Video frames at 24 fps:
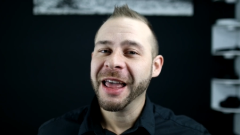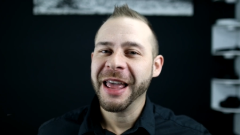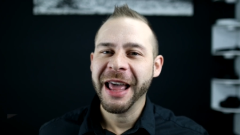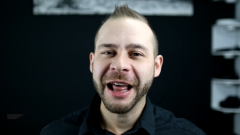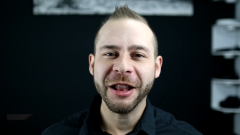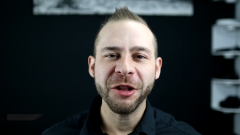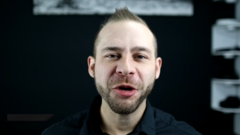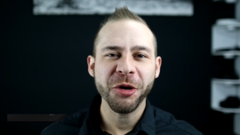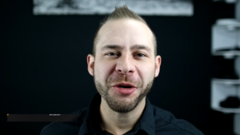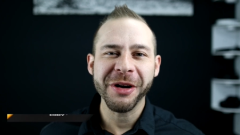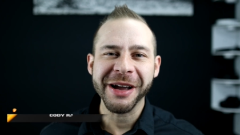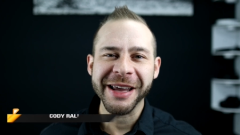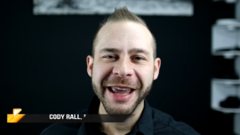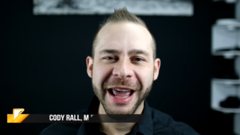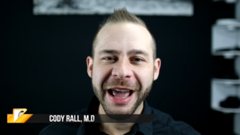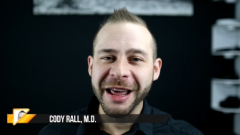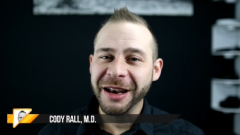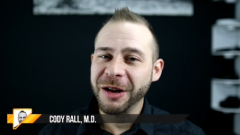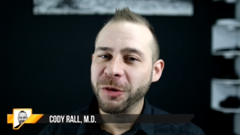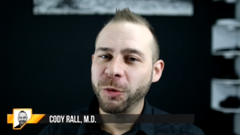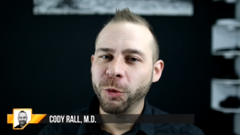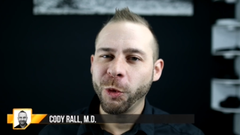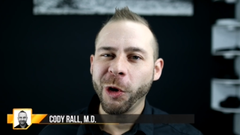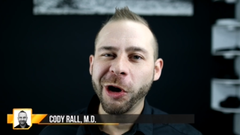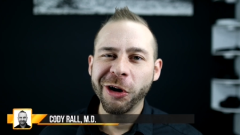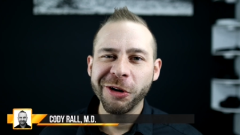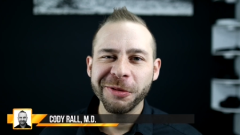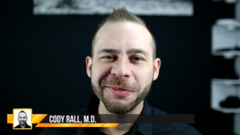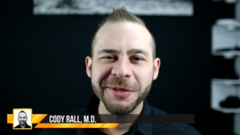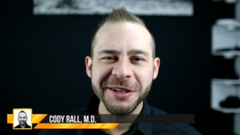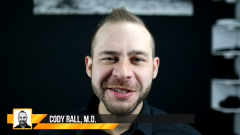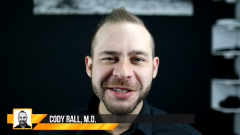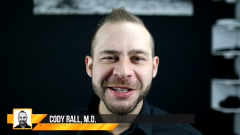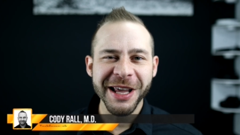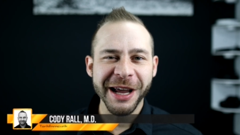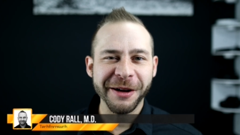Hello again, and welcome
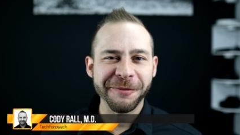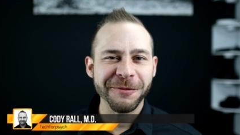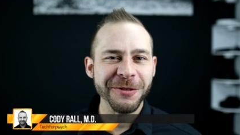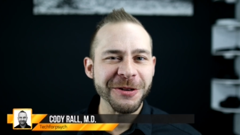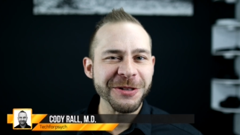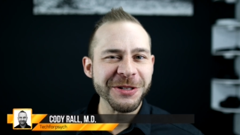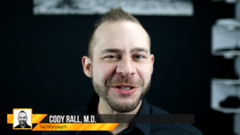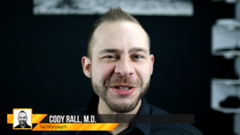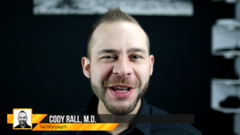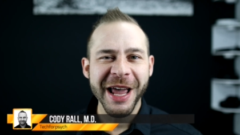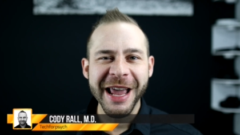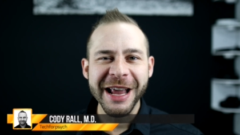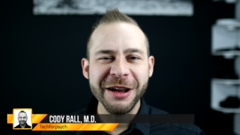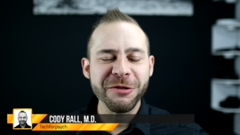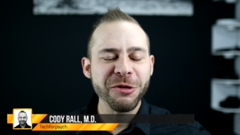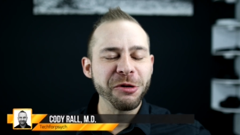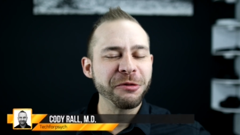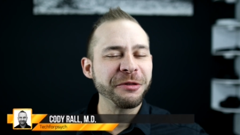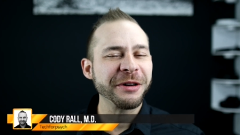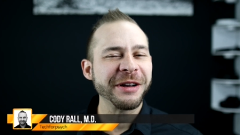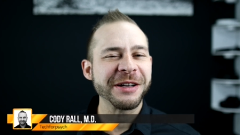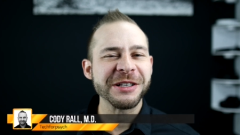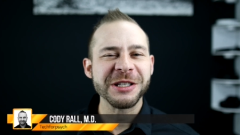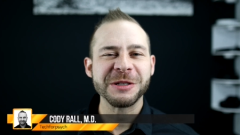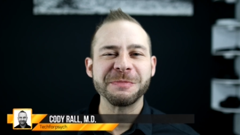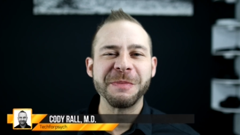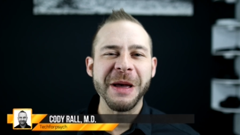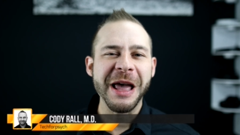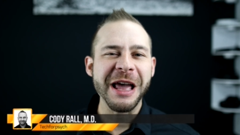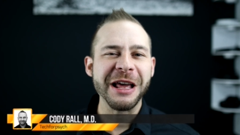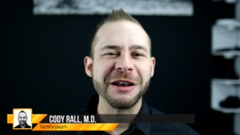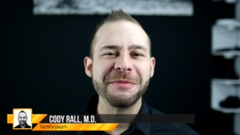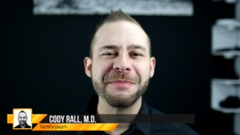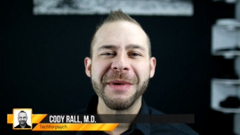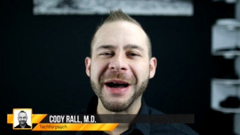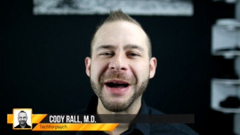to Tech for Psych, where we expand